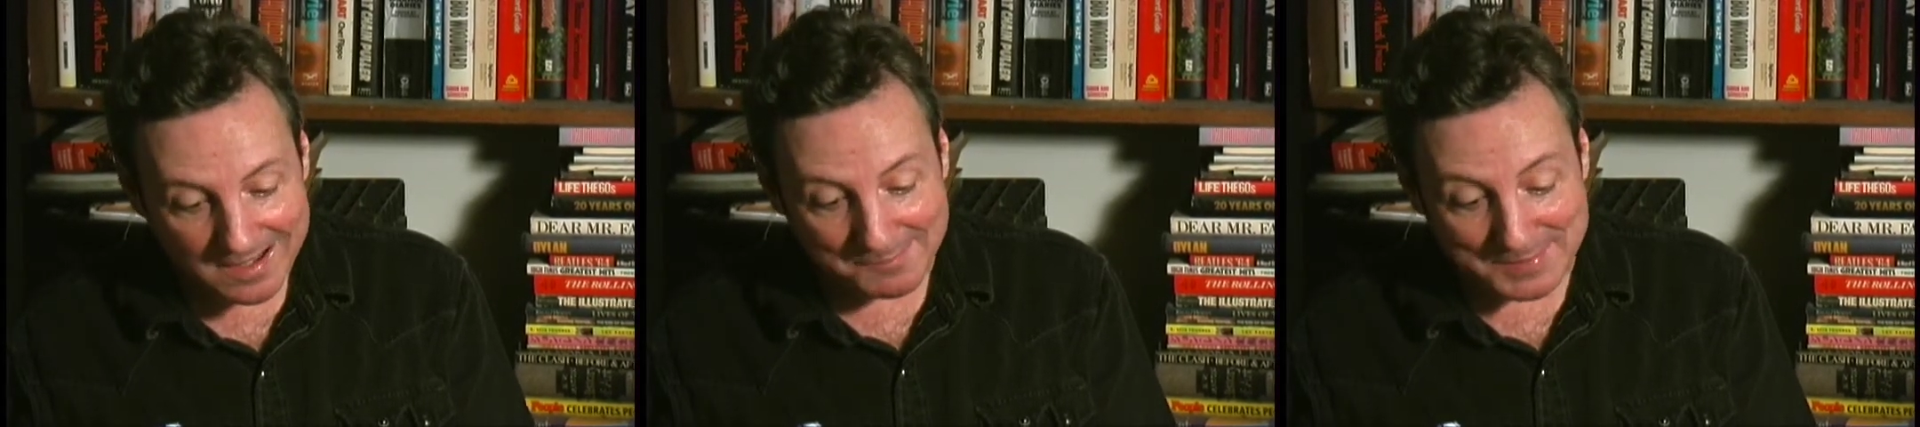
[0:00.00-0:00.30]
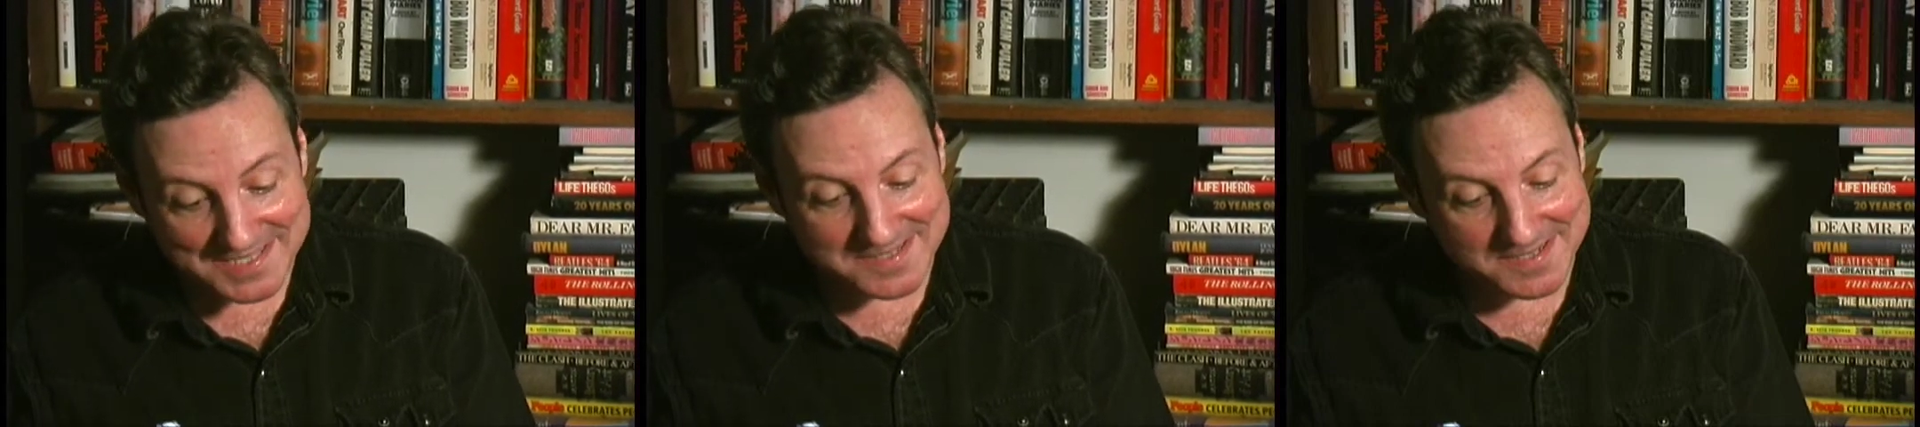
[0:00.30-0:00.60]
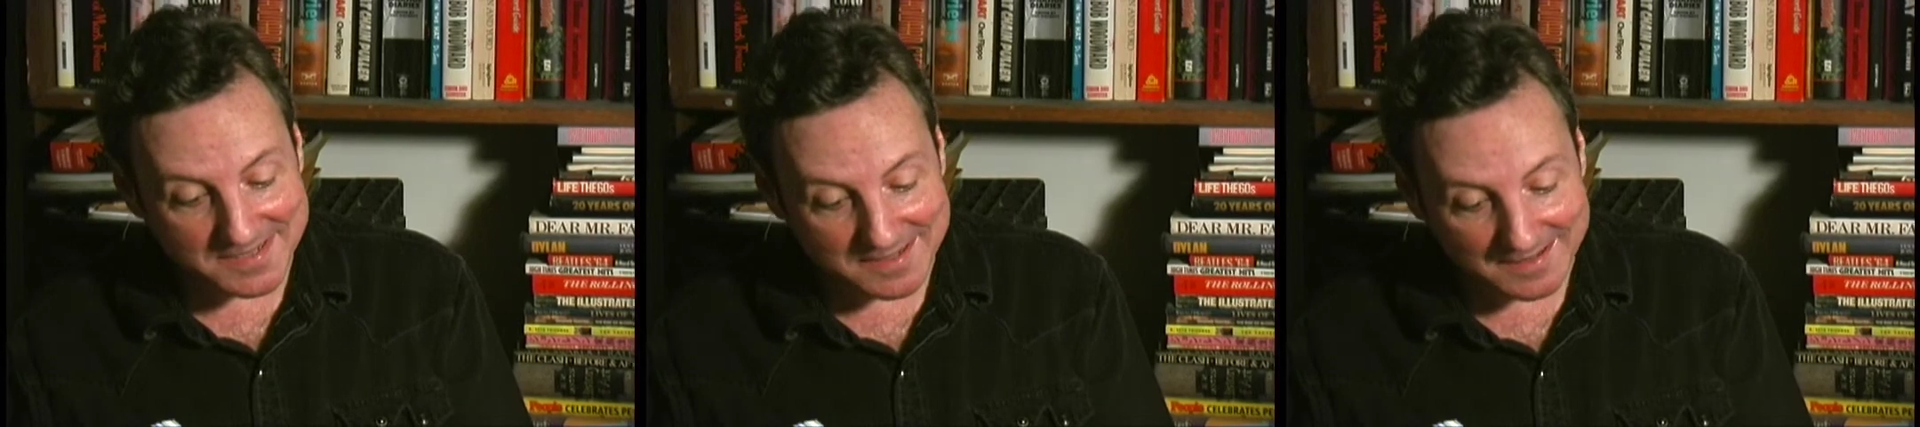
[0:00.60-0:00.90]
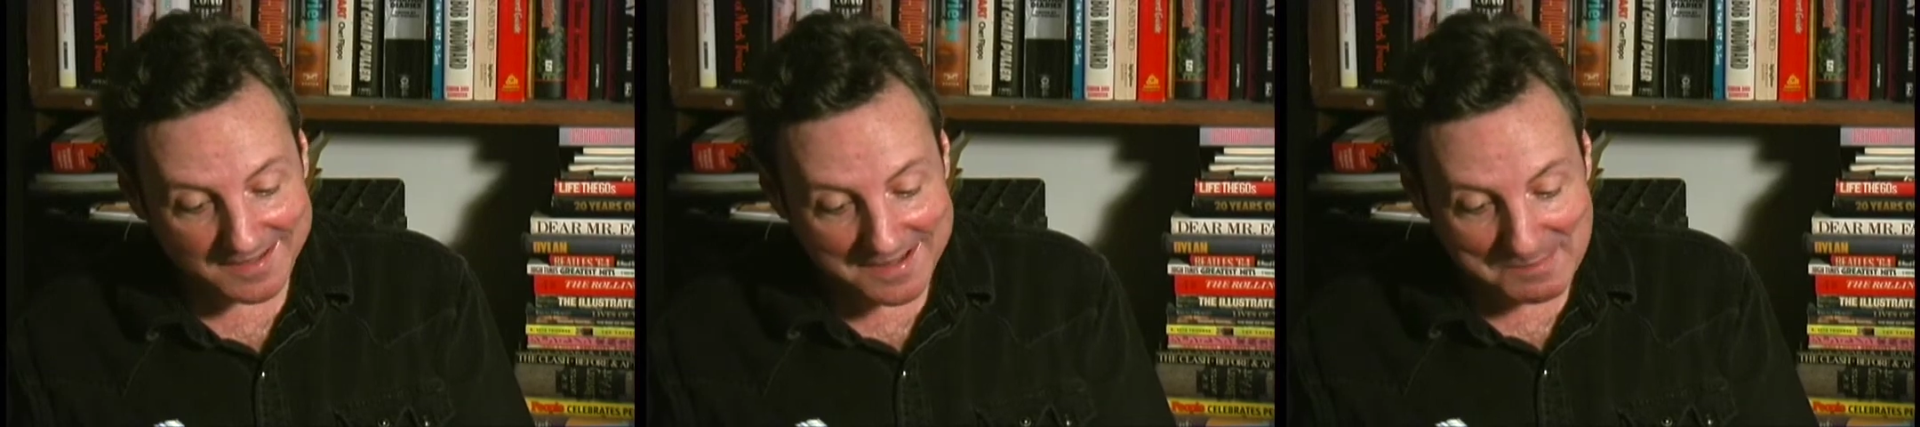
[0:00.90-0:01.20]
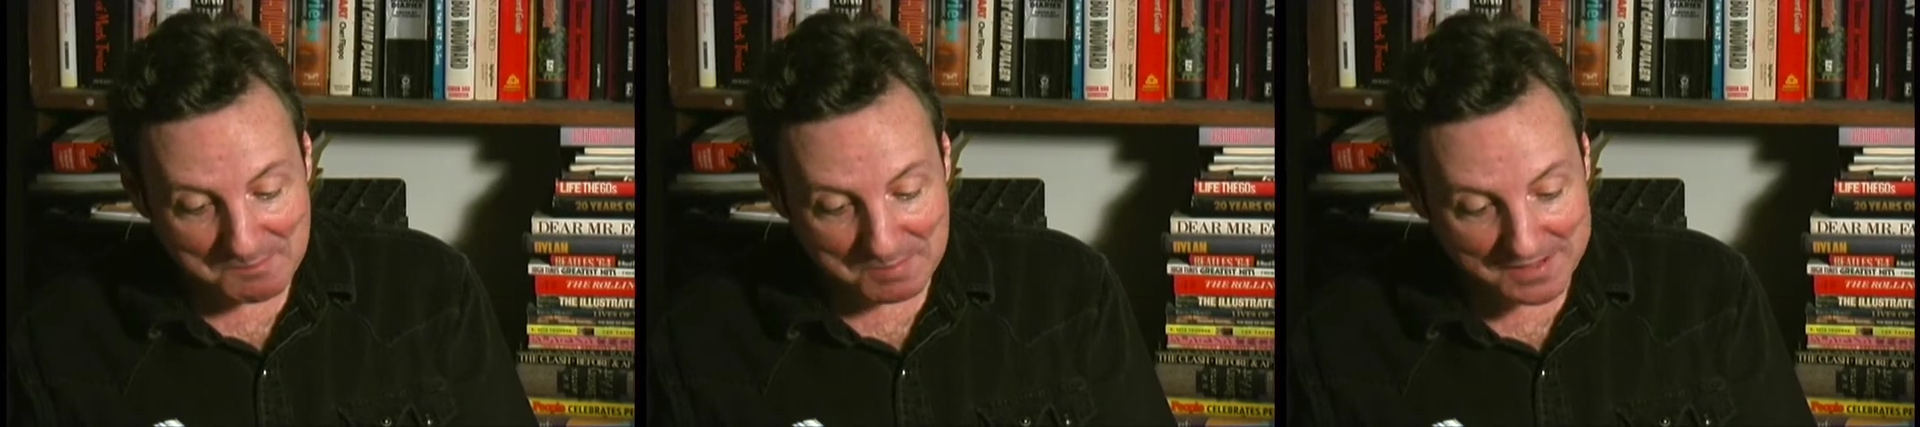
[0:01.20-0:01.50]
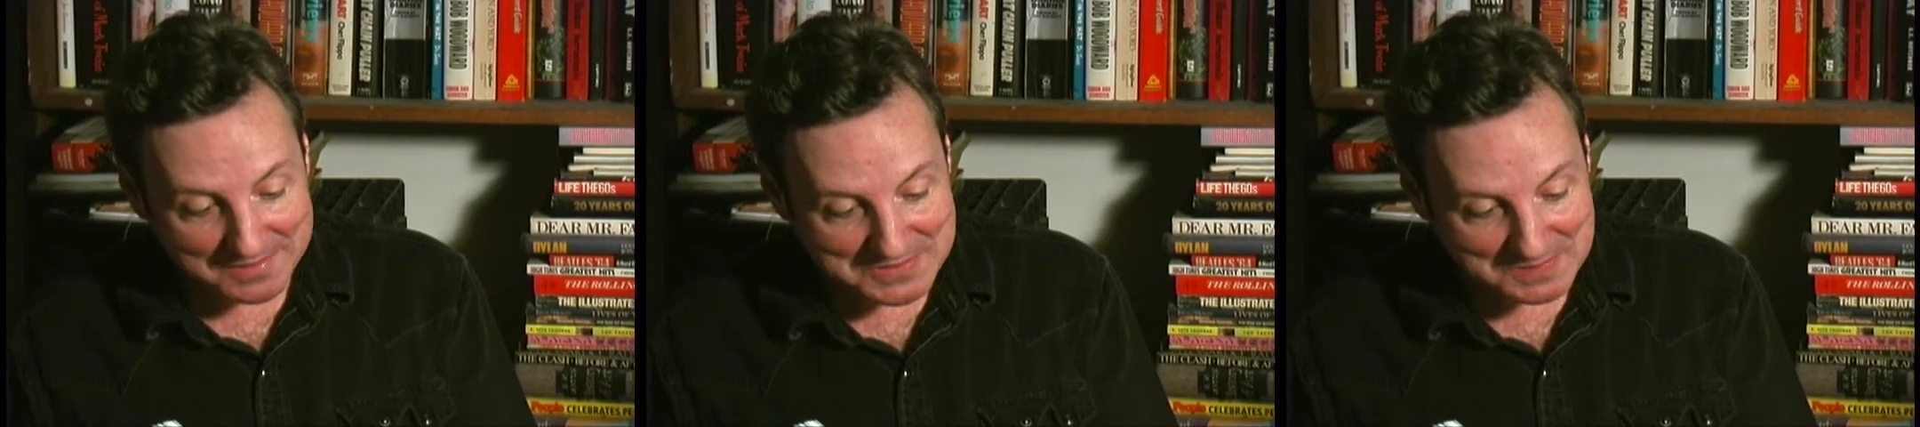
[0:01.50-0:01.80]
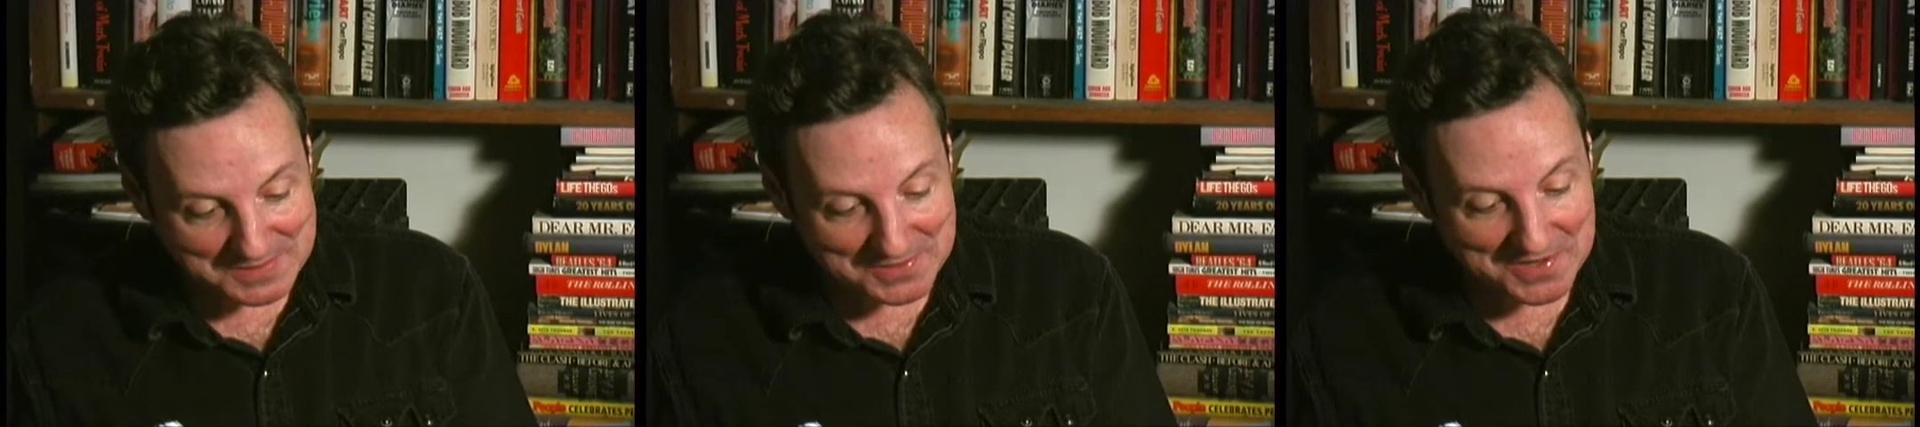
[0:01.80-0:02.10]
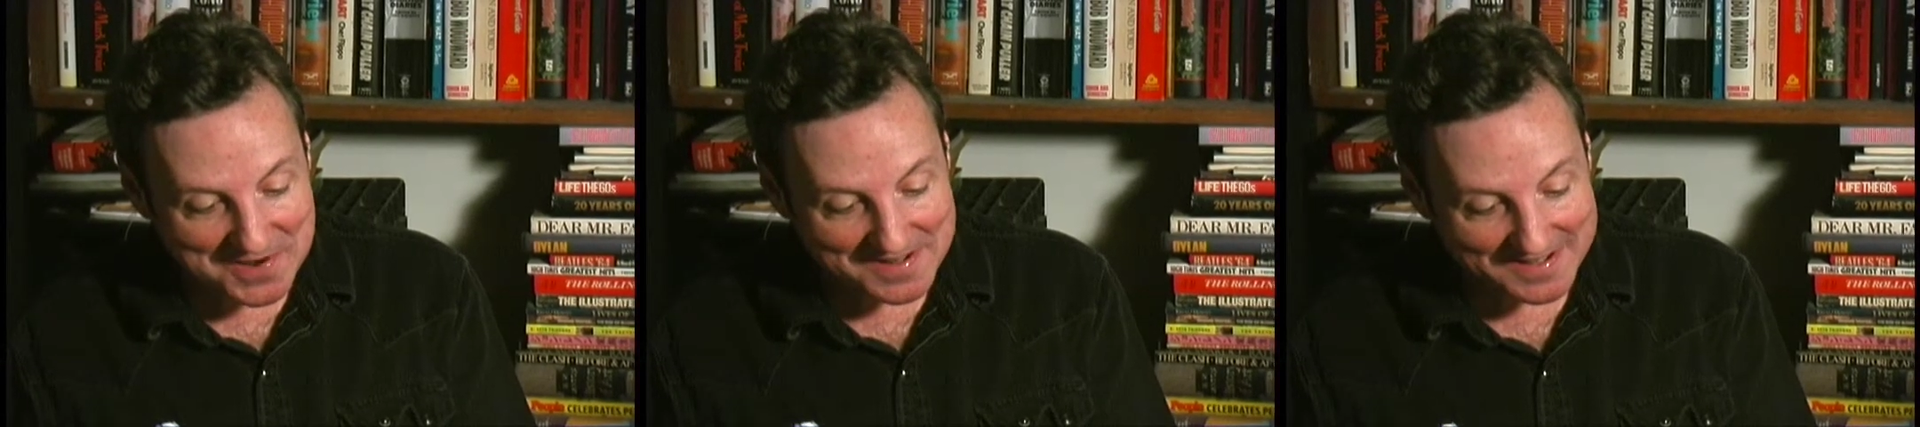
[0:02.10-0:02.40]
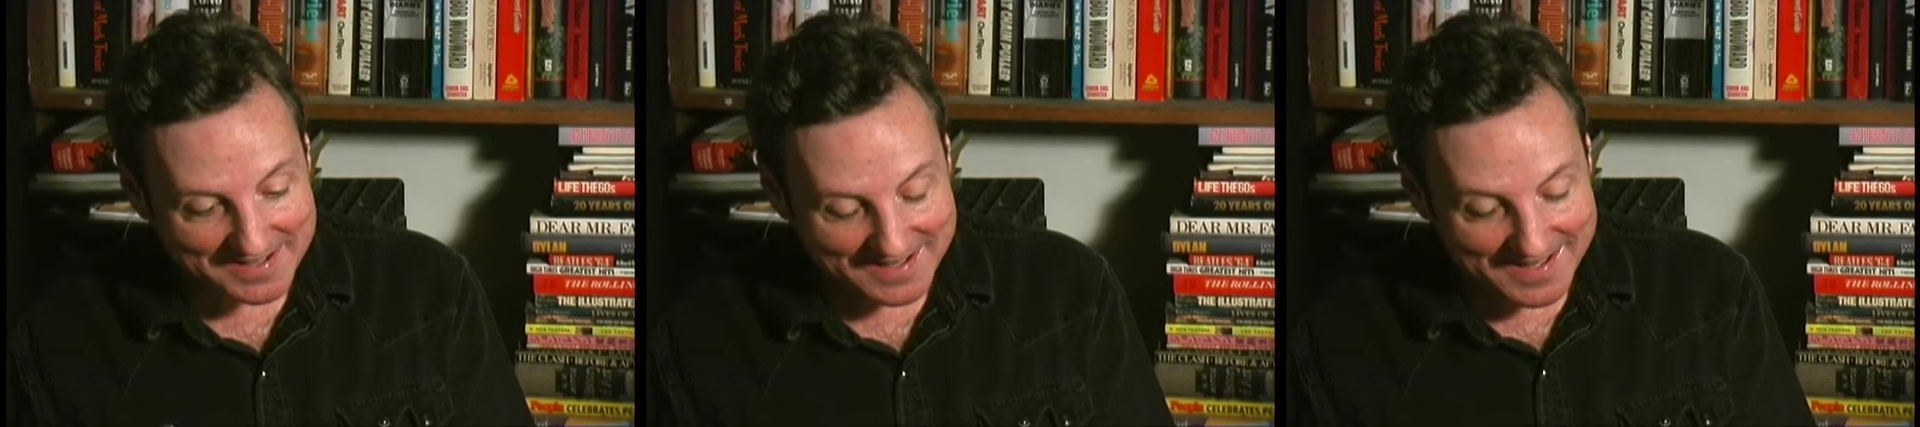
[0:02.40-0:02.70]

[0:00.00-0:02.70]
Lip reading: but still, Bugger's Beer Garden?